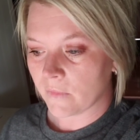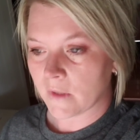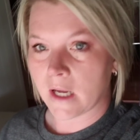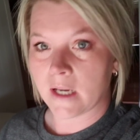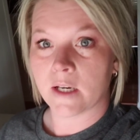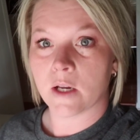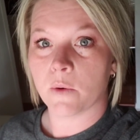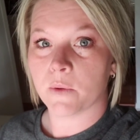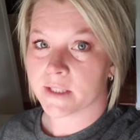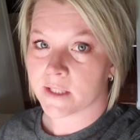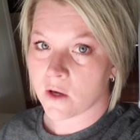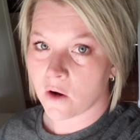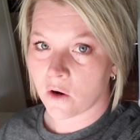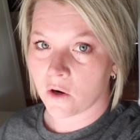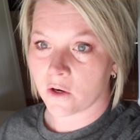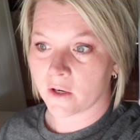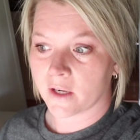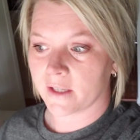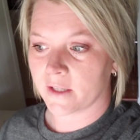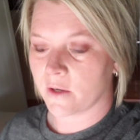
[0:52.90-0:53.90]
I know it's
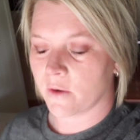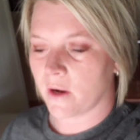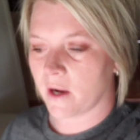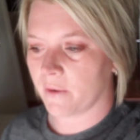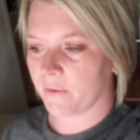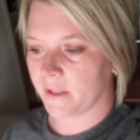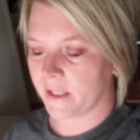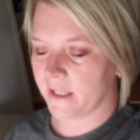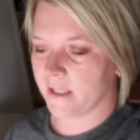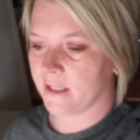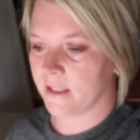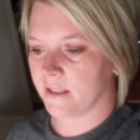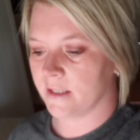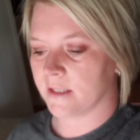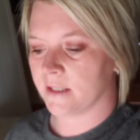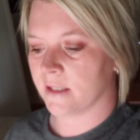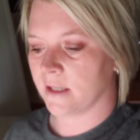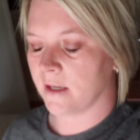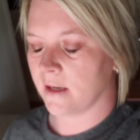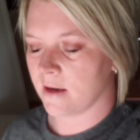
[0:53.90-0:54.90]
hard. I know how it
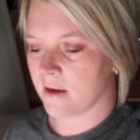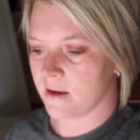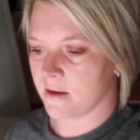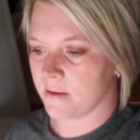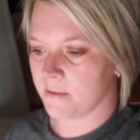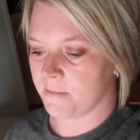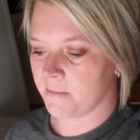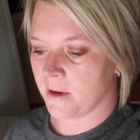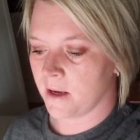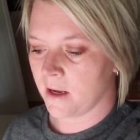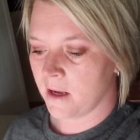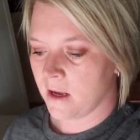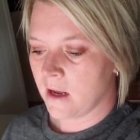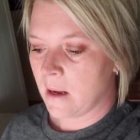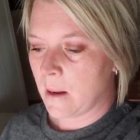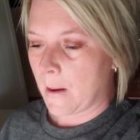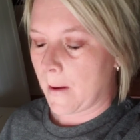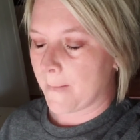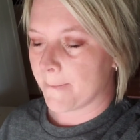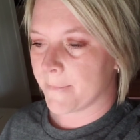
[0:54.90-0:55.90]
is.
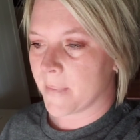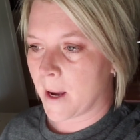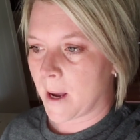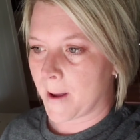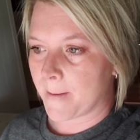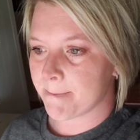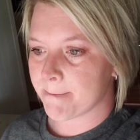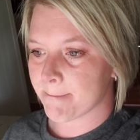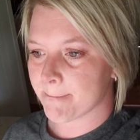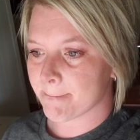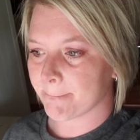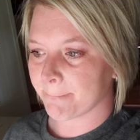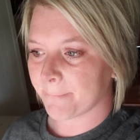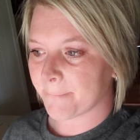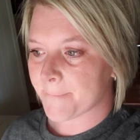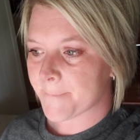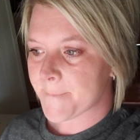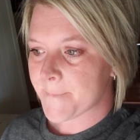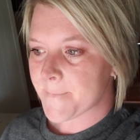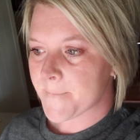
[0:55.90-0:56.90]
But
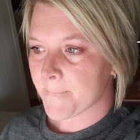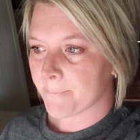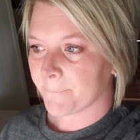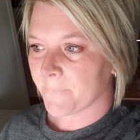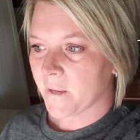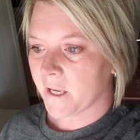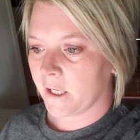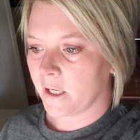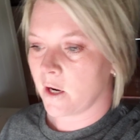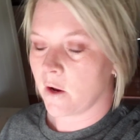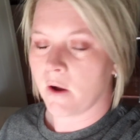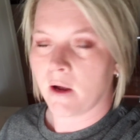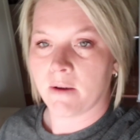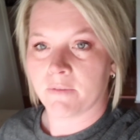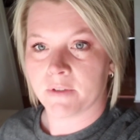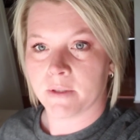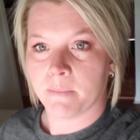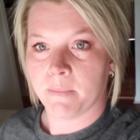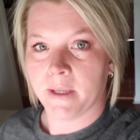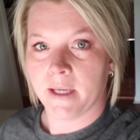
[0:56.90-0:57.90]
you know, I
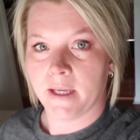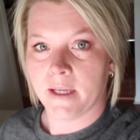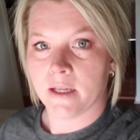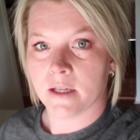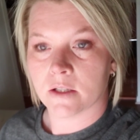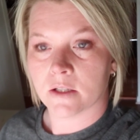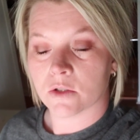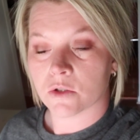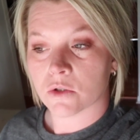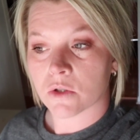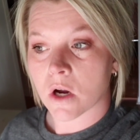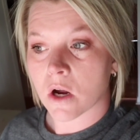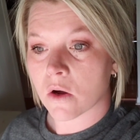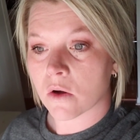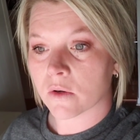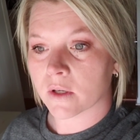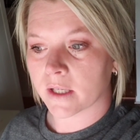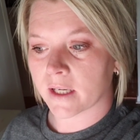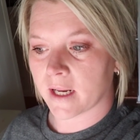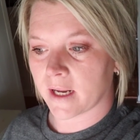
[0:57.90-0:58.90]
have to be
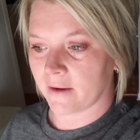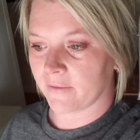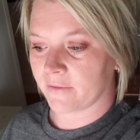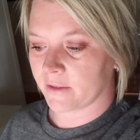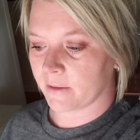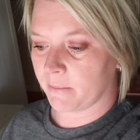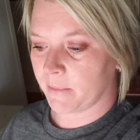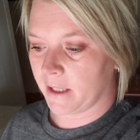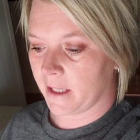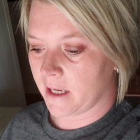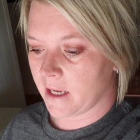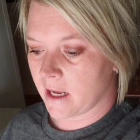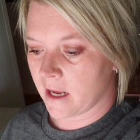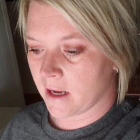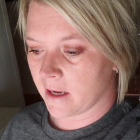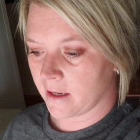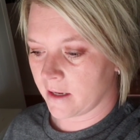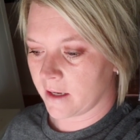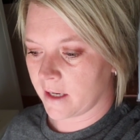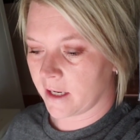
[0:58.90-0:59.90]
strong and I have to be
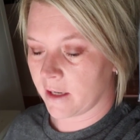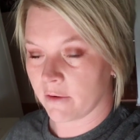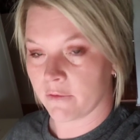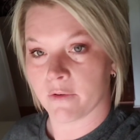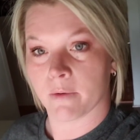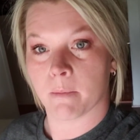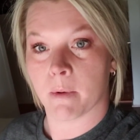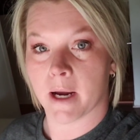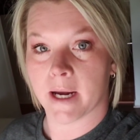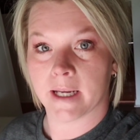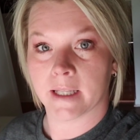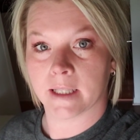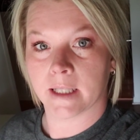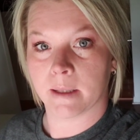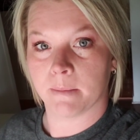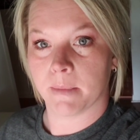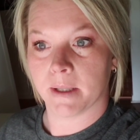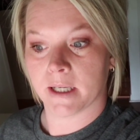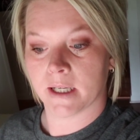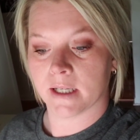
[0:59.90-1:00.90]
here for
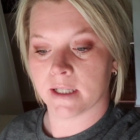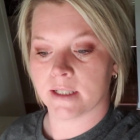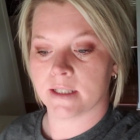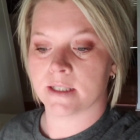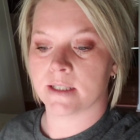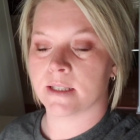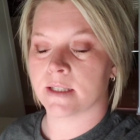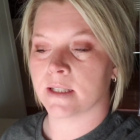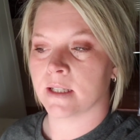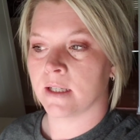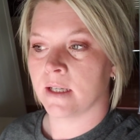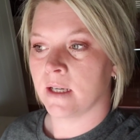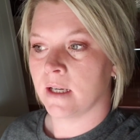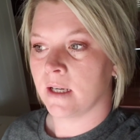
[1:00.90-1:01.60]
Brantley because,